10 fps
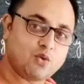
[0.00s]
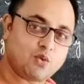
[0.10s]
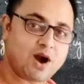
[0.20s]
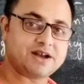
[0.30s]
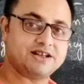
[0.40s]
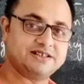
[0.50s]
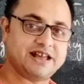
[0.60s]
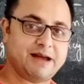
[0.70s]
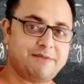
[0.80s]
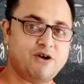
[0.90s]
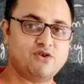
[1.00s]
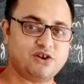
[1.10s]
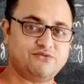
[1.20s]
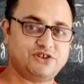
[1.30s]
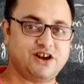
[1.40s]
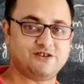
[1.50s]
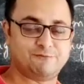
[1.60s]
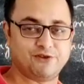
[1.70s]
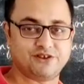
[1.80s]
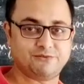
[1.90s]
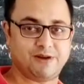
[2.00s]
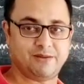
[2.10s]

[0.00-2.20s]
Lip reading: what is the amount of charge possessed by